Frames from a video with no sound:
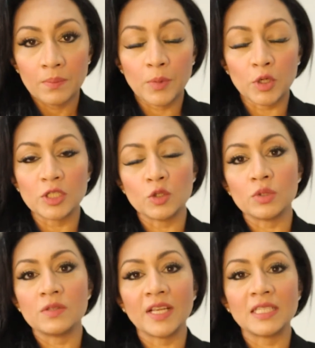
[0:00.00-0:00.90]
person who
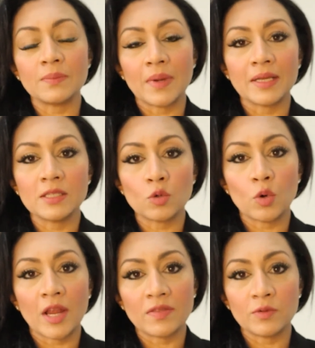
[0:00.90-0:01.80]
was victimized
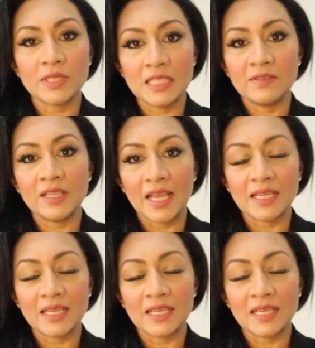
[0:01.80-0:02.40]
or at the receiving